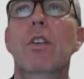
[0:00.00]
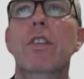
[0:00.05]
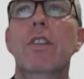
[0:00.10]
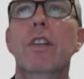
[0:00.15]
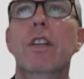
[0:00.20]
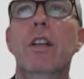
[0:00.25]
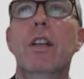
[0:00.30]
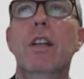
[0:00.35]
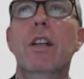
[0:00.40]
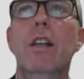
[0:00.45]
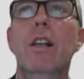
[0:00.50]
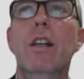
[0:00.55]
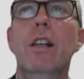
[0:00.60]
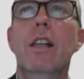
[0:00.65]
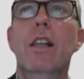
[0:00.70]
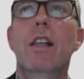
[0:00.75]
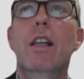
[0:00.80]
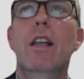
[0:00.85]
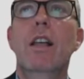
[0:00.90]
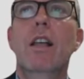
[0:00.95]
Lotte
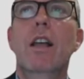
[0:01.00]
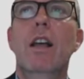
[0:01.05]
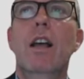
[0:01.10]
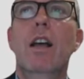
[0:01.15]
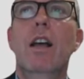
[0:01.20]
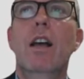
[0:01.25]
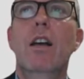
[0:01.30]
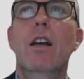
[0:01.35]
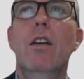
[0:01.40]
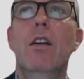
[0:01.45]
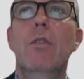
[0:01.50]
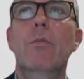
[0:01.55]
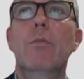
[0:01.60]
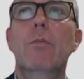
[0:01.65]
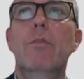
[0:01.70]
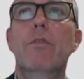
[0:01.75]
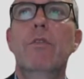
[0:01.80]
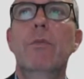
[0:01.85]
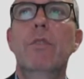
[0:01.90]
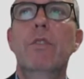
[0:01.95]

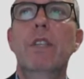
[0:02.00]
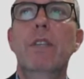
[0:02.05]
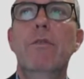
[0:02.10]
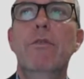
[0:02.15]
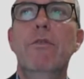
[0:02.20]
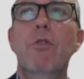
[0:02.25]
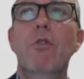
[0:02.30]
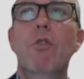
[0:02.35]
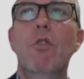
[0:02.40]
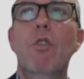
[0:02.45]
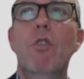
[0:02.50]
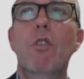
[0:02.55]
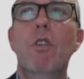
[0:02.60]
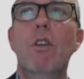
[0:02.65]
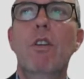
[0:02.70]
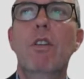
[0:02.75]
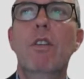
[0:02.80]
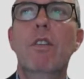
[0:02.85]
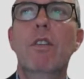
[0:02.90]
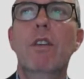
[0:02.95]
from
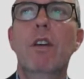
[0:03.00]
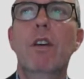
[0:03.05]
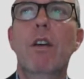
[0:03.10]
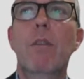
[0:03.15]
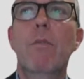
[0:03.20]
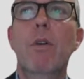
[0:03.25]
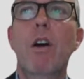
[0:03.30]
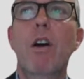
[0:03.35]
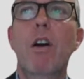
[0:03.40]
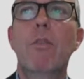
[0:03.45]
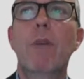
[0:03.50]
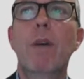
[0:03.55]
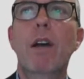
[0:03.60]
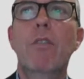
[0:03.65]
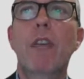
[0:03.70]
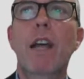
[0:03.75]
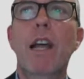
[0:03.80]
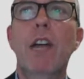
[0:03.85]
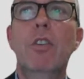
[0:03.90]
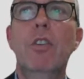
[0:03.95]
C4, her part
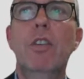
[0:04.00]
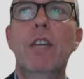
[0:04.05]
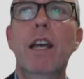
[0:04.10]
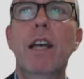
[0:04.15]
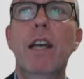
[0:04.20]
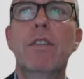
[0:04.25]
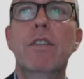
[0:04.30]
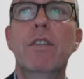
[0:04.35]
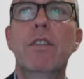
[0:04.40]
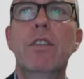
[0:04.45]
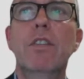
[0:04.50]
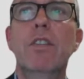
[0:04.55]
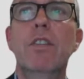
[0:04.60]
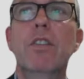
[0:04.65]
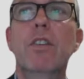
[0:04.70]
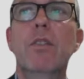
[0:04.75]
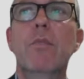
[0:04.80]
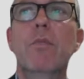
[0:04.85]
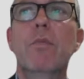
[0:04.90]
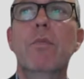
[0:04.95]
about the healthcare
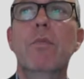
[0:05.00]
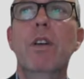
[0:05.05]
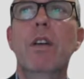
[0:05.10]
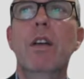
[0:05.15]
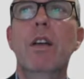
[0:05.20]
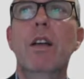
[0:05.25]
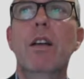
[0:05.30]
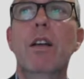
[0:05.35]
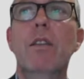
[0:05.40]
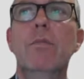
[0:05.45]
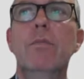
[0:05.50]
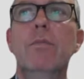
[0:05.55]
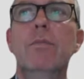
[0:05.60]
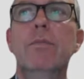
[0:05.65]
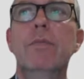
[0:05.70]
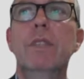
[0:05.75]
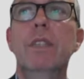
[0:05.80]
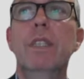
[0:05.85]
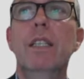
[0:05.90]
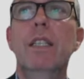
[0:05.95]
system.
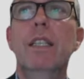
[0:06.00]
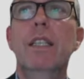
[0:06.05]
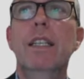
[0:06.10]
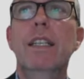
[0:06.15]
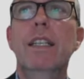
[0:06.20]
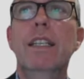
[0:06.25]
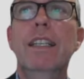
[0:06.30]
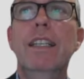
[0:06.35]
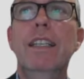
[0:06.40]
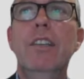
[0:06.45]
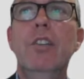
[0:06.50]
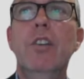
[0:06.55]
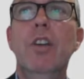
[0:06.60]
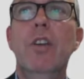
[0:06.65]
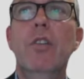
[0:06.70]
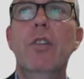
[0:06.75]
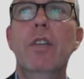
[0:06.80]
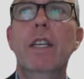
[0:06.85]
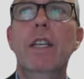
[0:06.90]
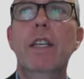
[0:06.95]

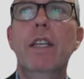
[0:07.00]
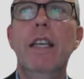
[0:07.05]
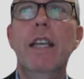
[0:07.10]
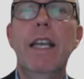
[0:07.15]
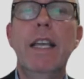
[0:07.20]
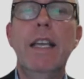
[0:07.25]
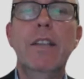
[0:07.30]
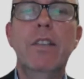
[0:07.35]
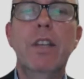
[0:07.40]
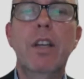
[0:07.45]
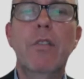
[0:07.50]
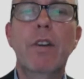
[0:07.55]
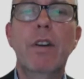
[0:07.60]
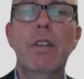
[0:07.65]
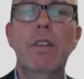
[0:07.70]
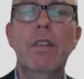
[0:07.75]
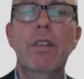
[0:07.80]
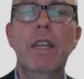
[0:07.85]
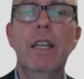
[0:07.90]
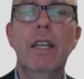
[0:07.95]
is there
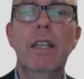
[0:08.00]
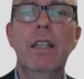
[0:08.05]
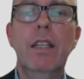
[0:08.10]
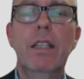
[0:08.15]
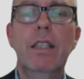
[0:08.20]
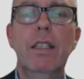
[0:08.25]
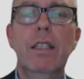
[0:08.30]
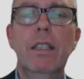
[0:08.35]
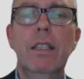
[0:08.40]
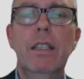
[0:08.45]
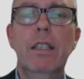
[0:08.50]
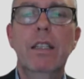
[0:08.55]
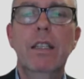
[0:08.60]
anything